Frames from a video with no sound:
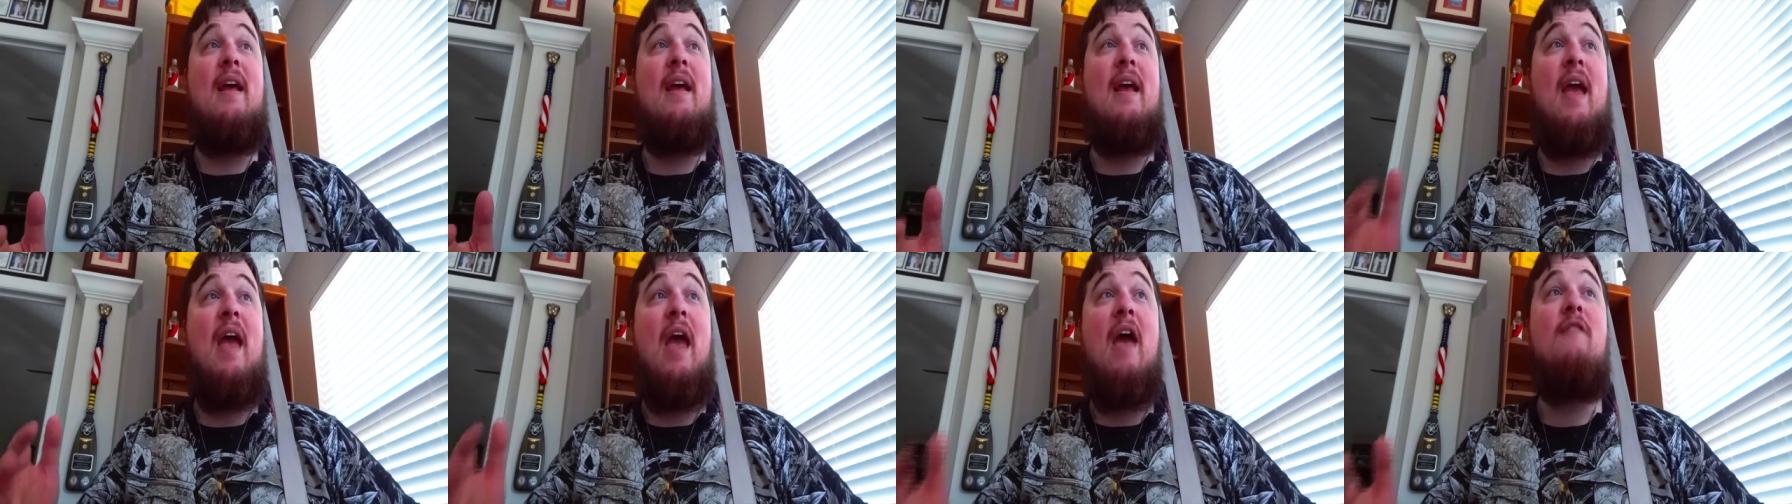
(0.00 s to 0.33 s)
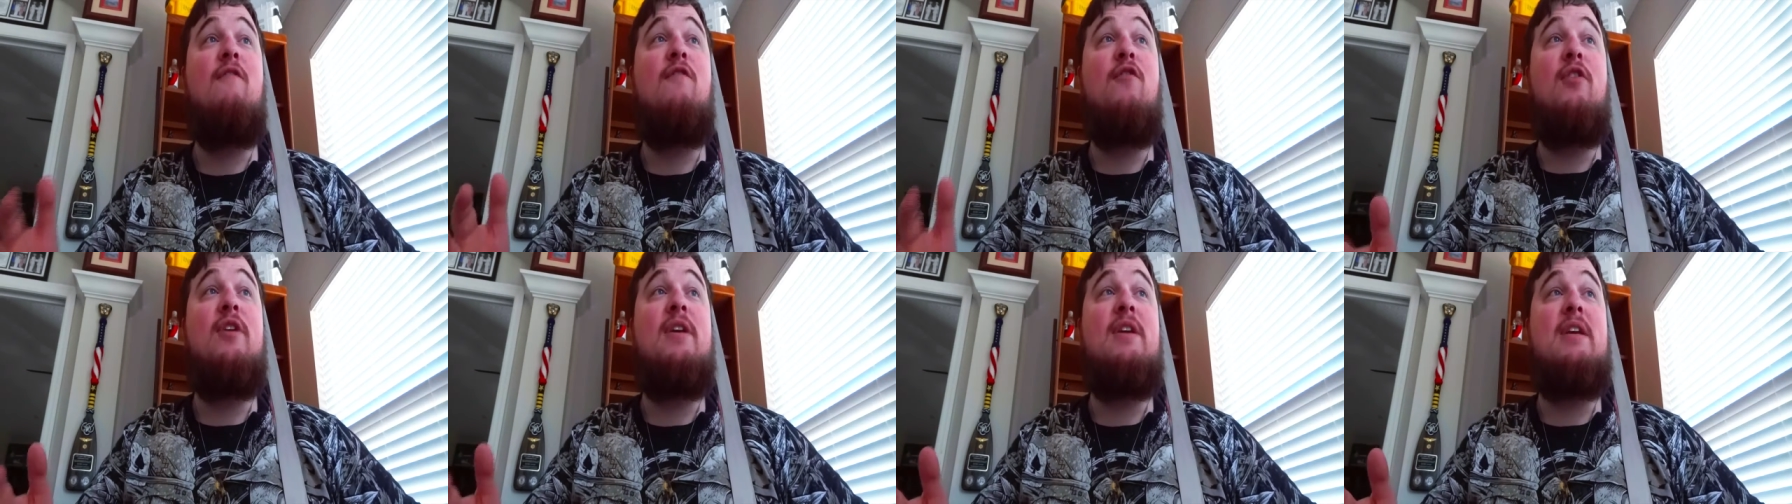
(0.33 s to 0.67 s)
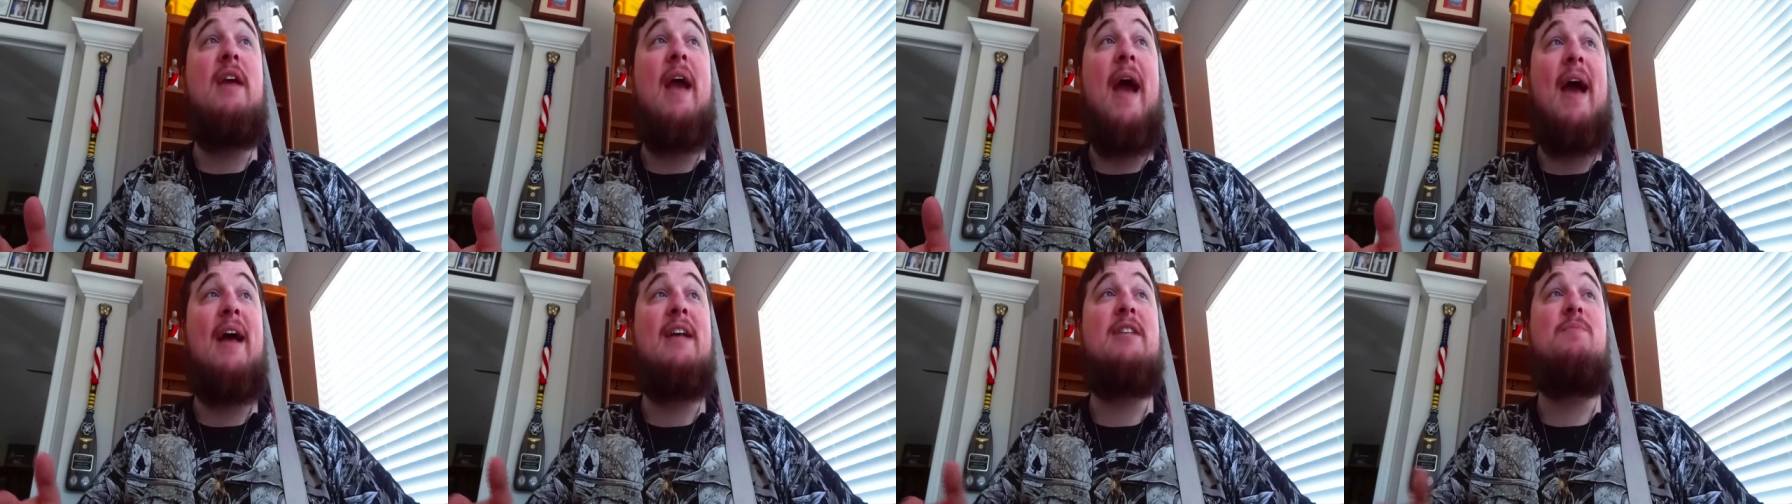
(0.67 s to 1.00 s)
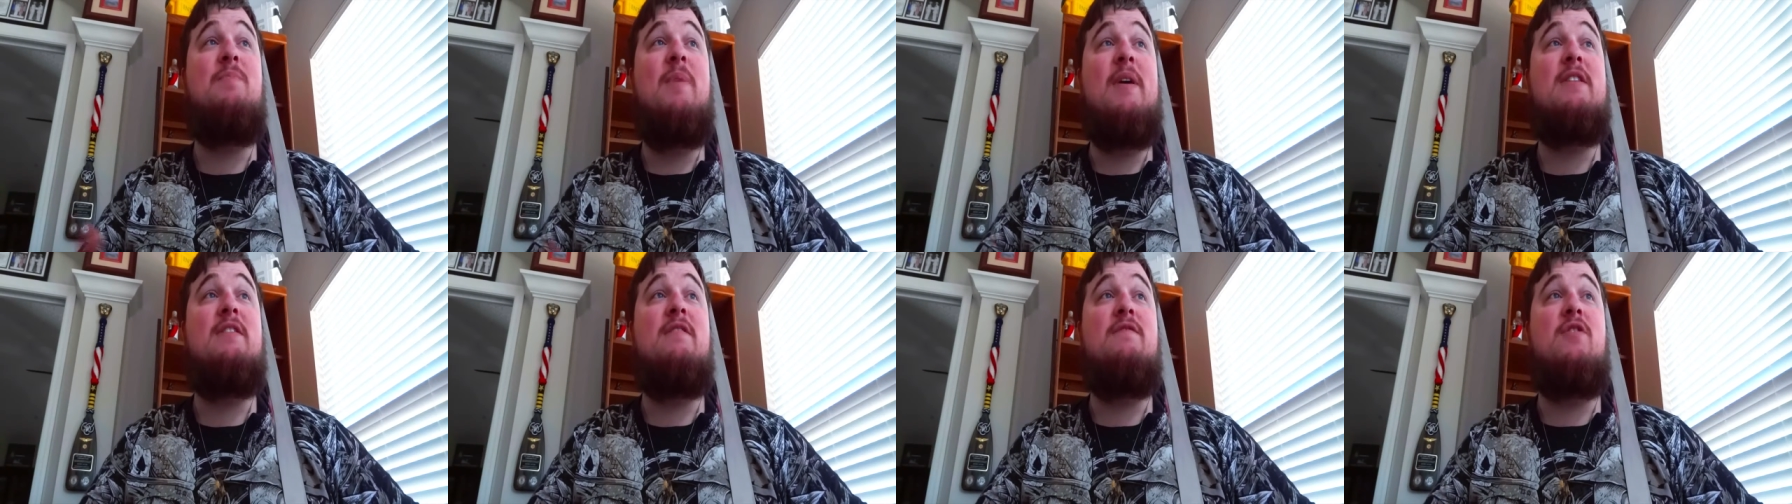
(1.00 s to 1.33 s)
every
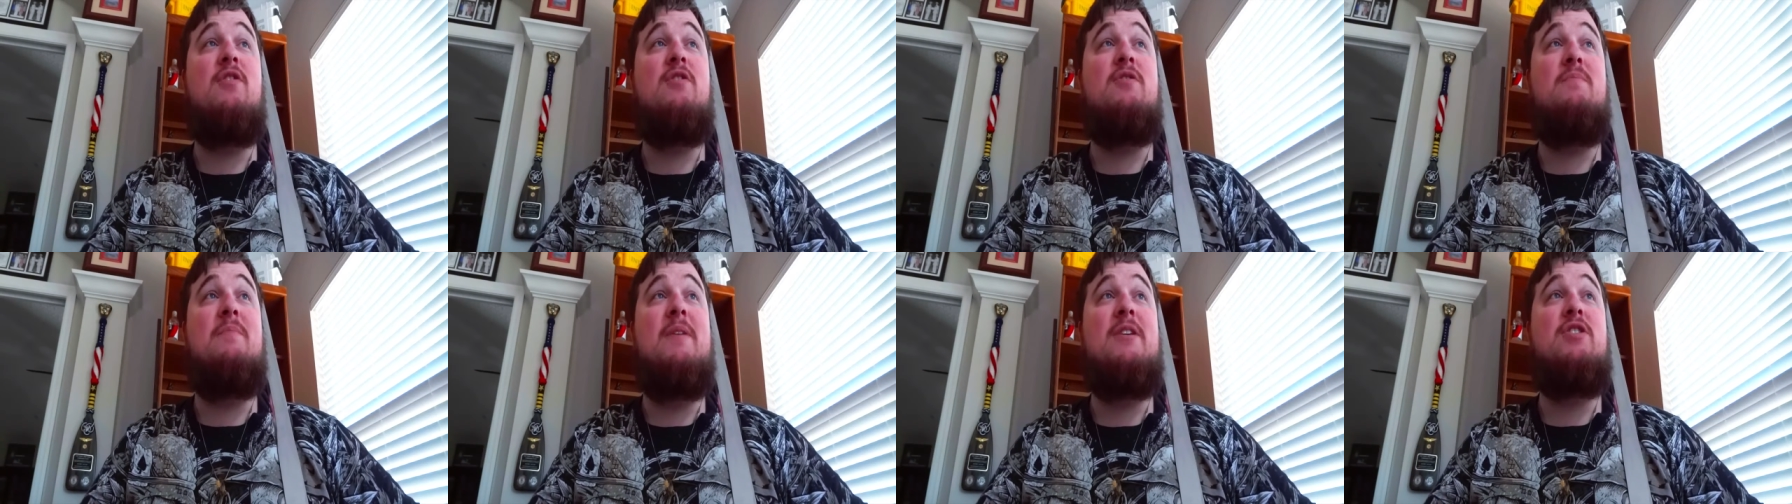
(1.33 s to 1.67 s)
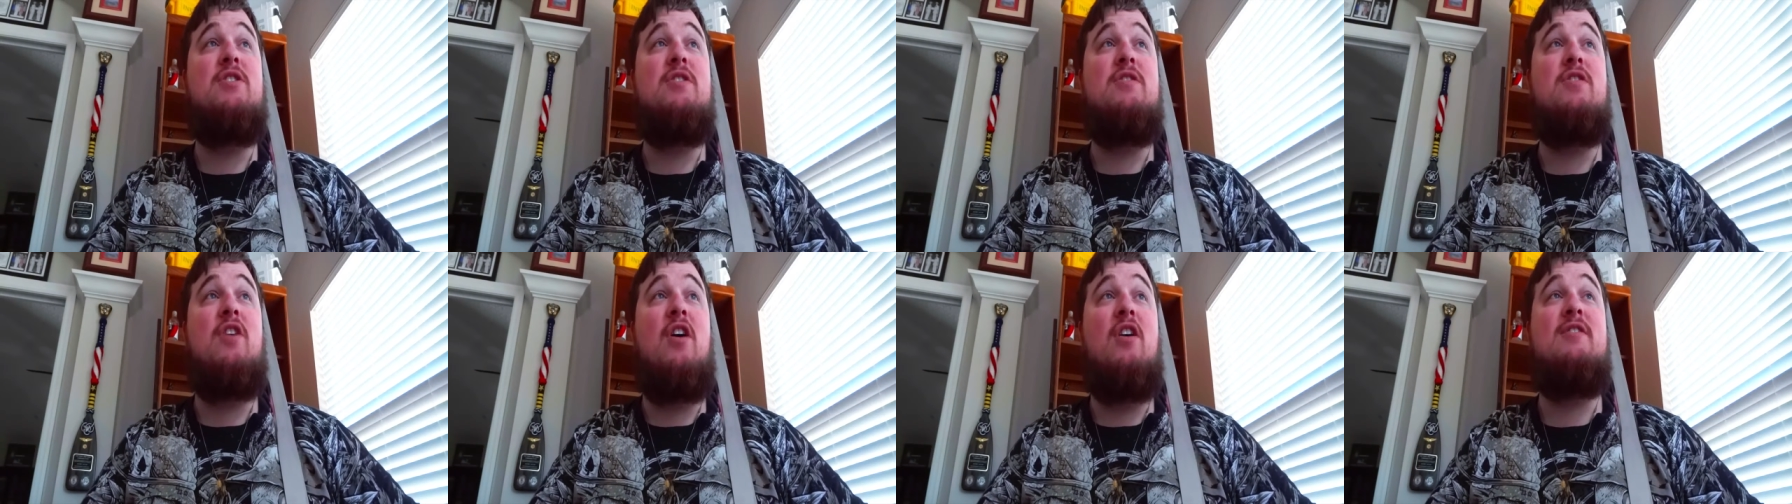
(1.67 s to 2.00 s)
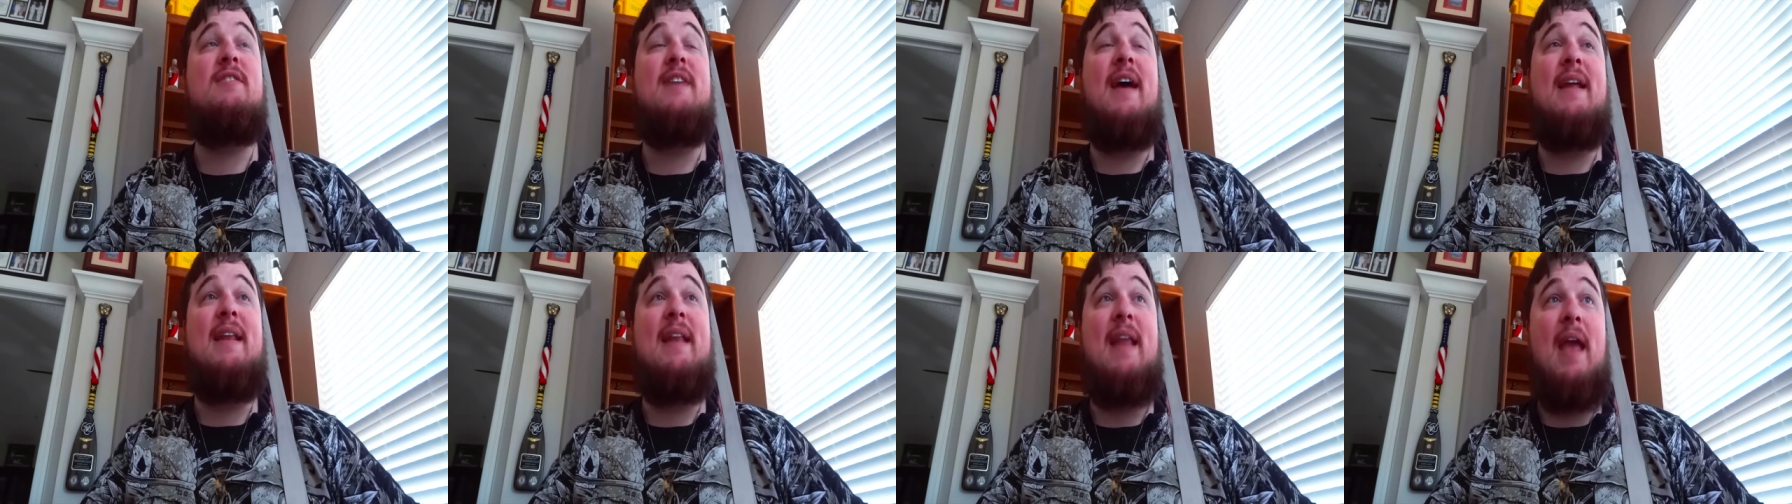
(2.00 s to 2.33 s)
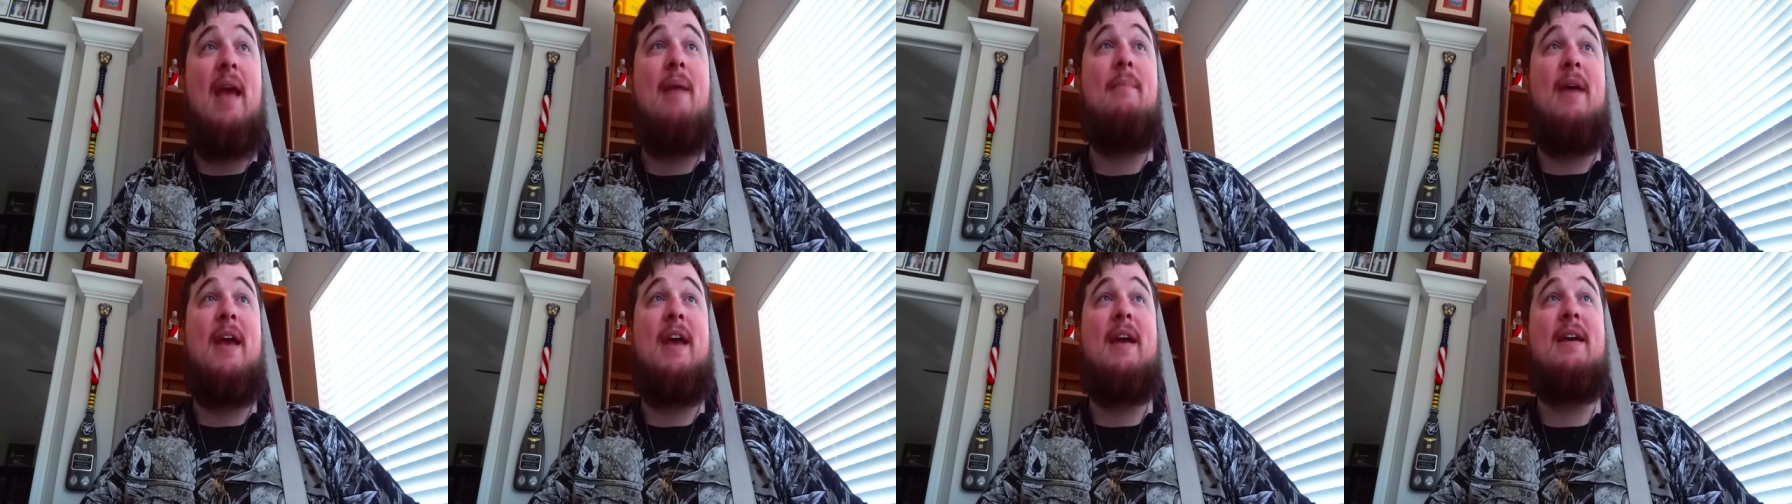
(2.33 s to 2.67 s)
aspect of those missions are
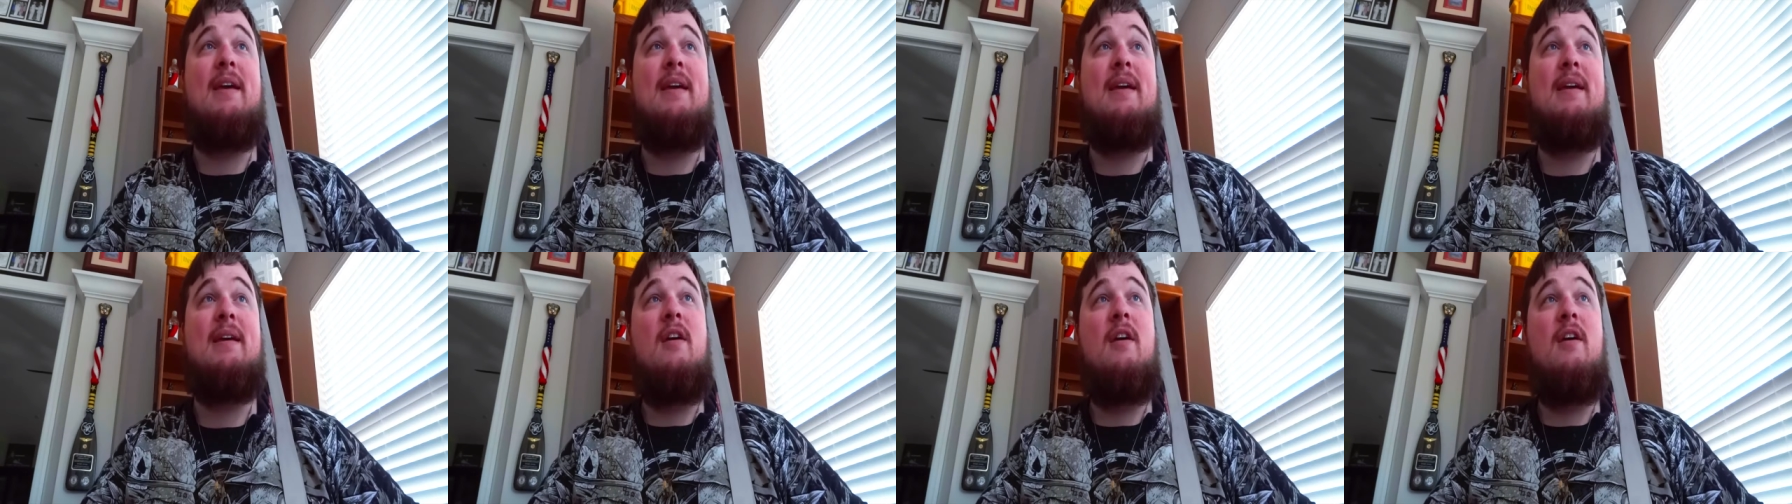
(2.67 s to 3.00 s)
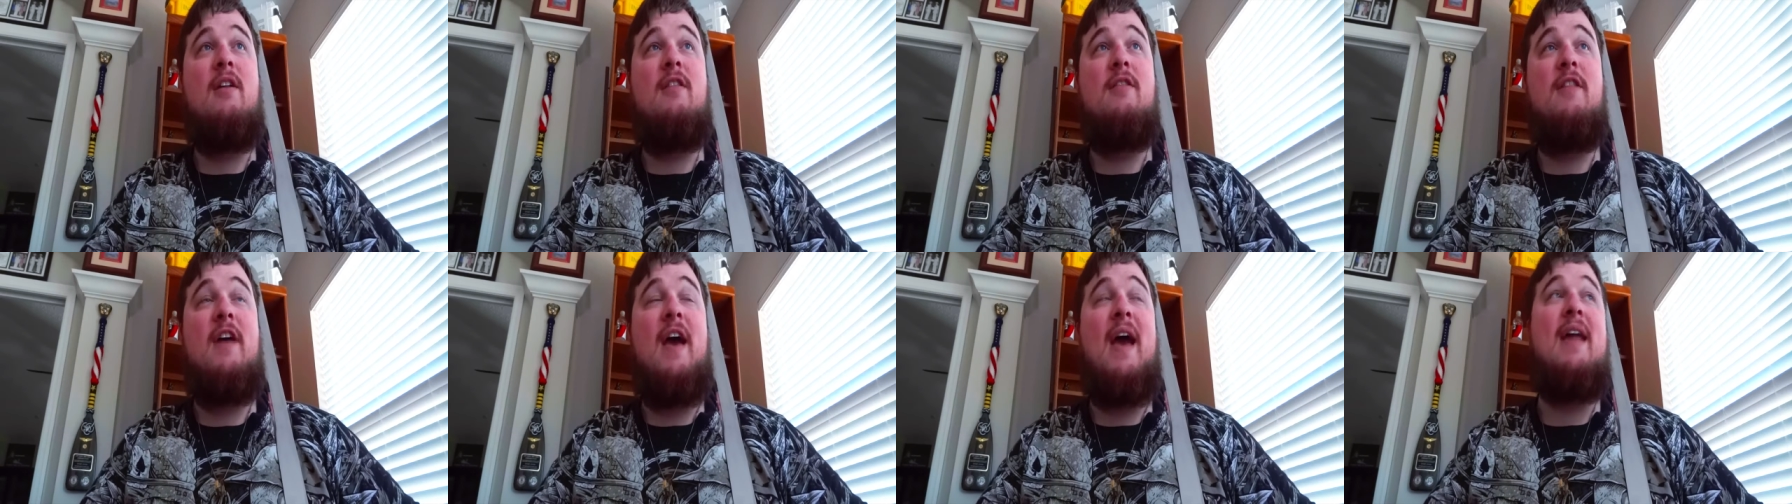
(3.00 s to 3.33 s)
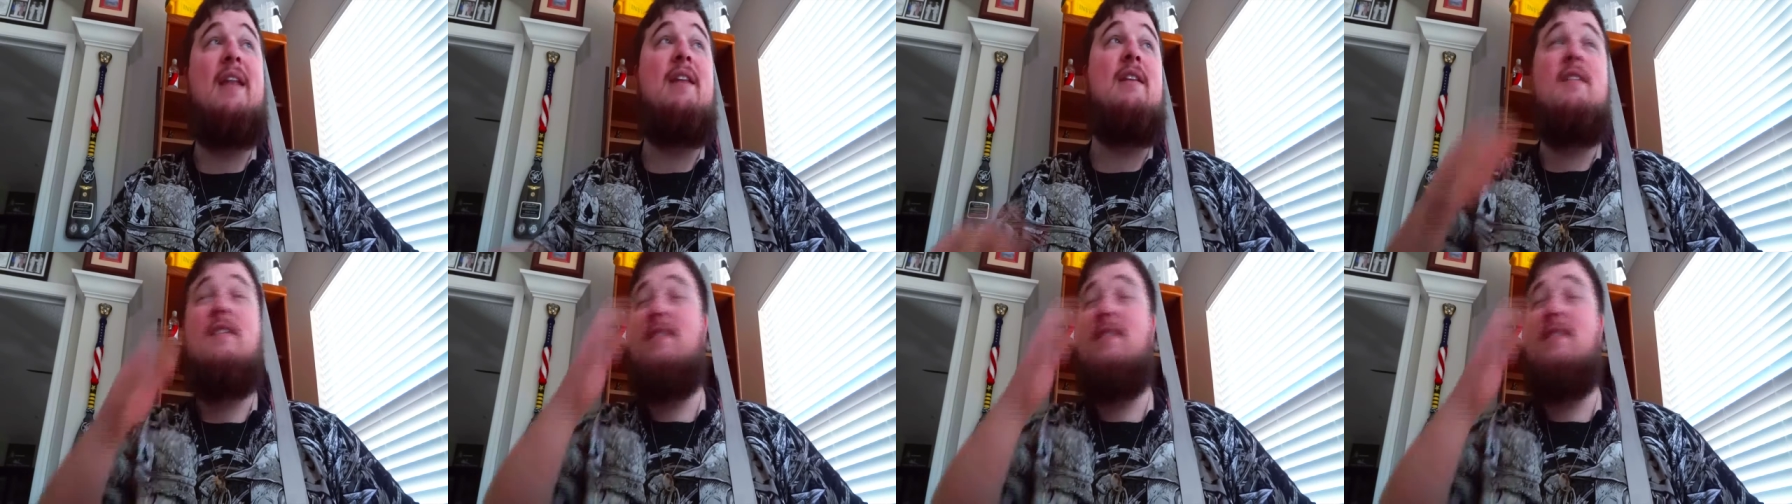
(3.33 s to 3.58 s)
dynamic, that